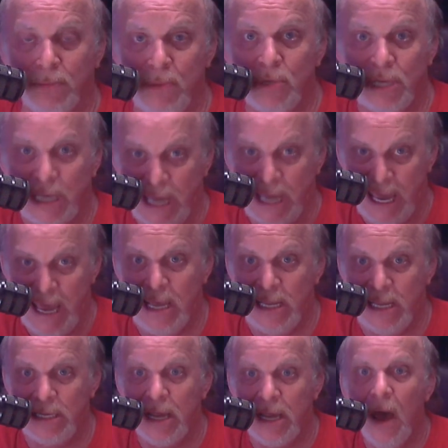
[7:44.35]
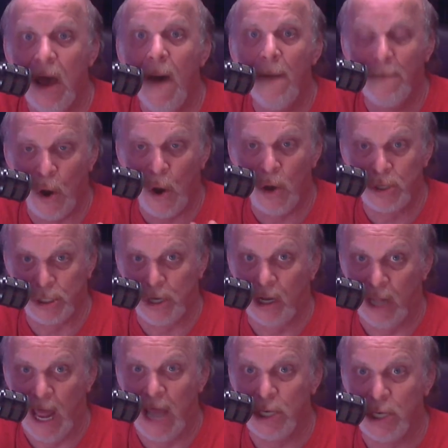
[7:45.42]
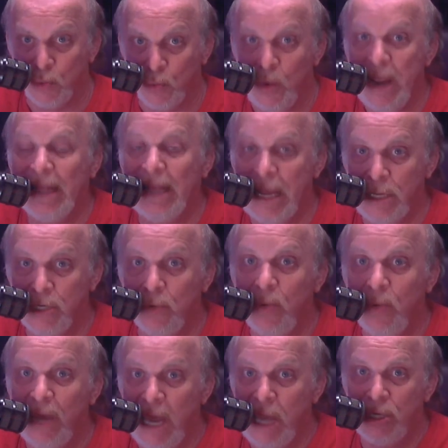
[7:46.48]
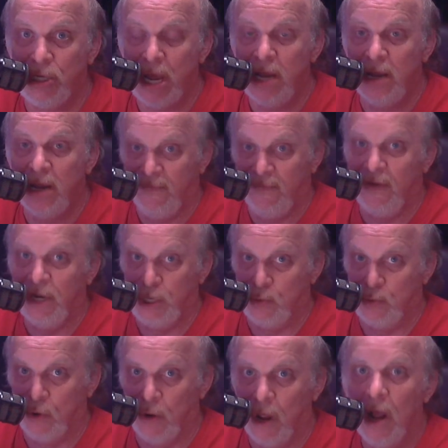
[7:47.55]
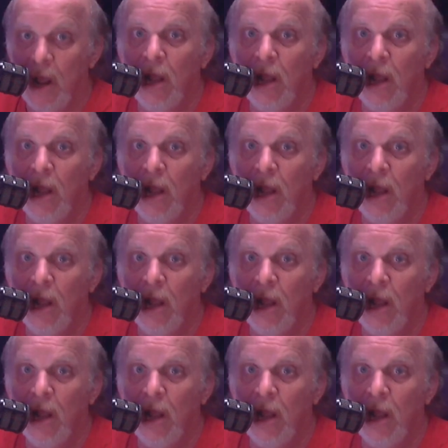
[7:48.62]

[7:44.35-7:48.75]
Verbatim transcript: Music is personalized really to each individual.